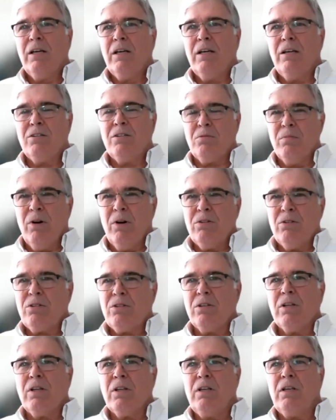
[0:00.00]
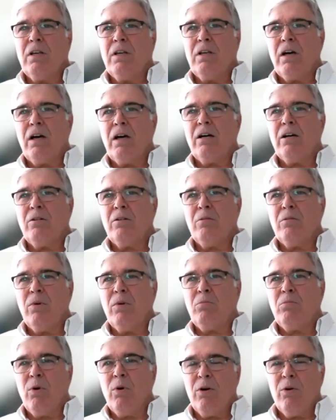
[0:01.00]
is mostly
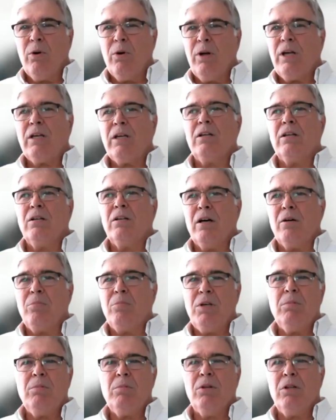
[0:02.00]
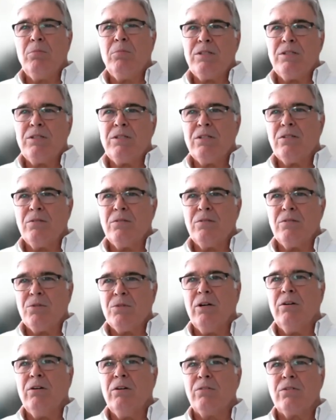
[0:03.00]
Puerto Rican people and businesses
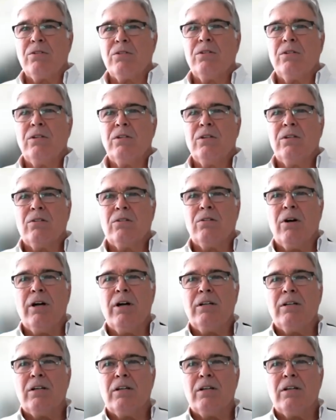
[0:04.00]
themselves, right?